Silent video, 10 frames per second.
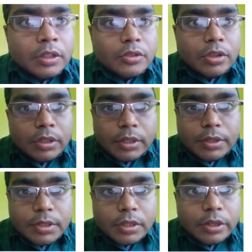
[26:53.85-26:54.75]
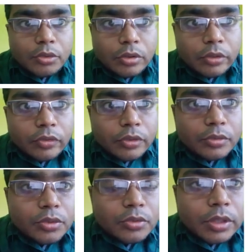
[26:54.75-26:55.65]
So I think it is clear to all of you.
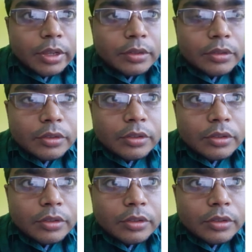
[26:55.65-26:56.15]
So that